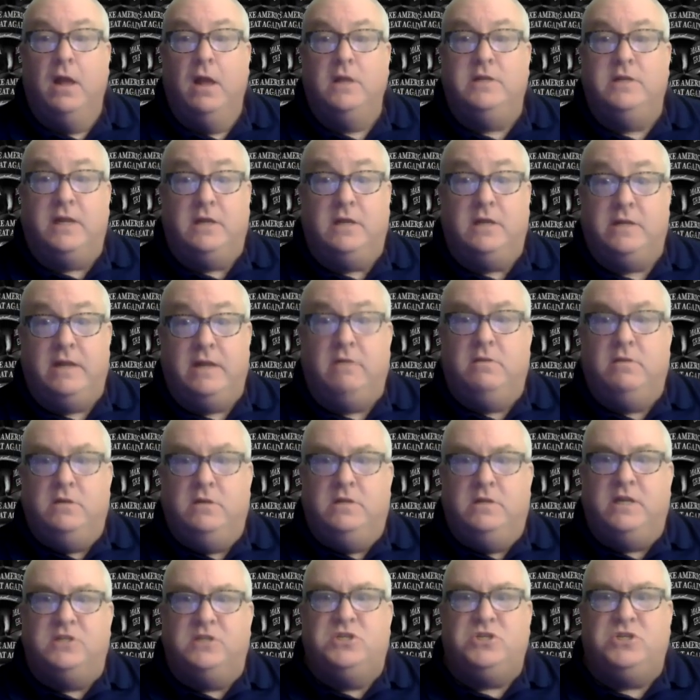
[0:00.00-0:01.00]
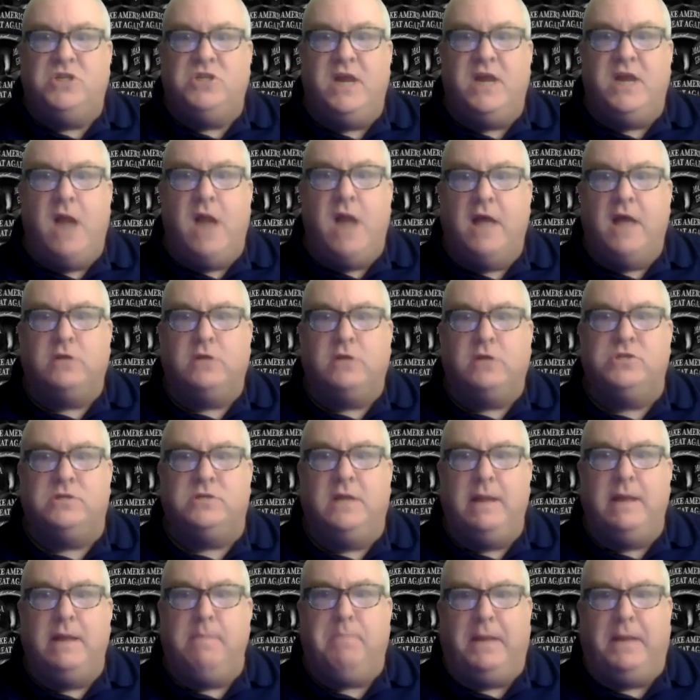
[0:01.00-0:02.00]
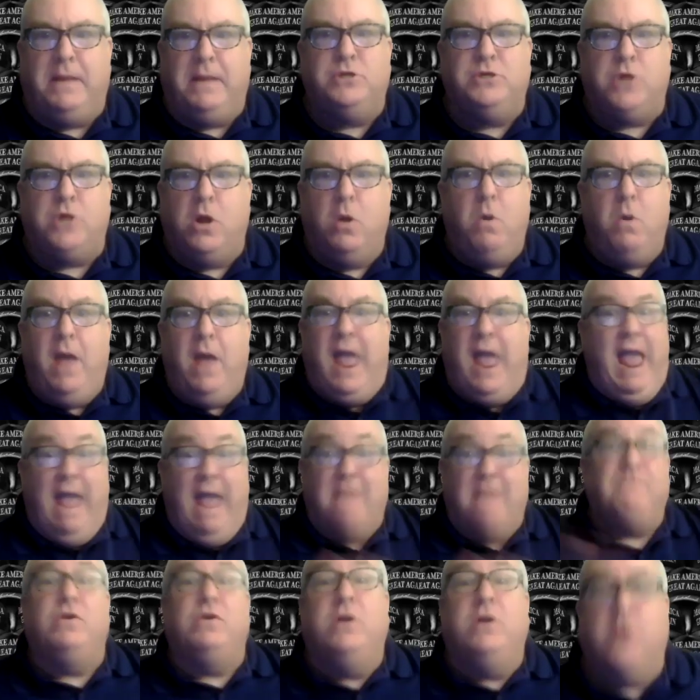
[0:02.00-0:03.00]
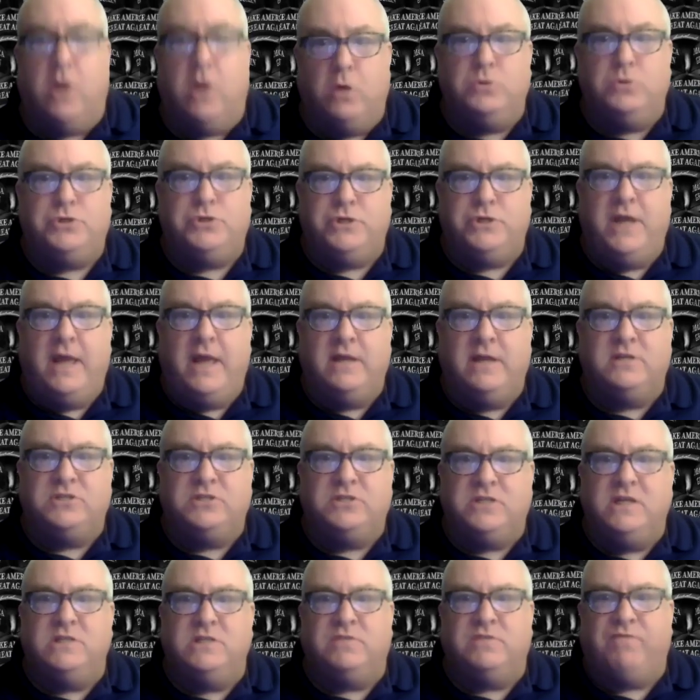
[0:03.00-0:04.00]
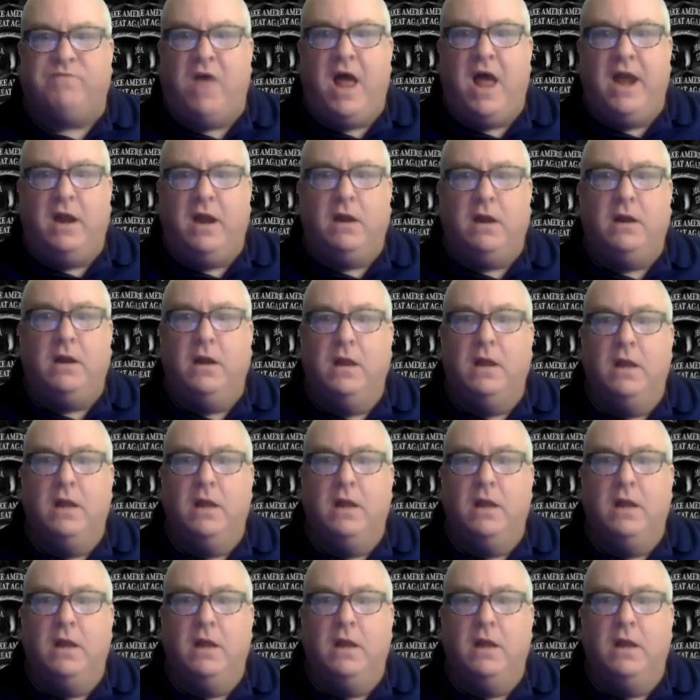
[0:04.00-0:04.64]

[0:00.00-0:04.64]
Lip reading: Did senile Sleepy Joe ever negotiate a ceasefire?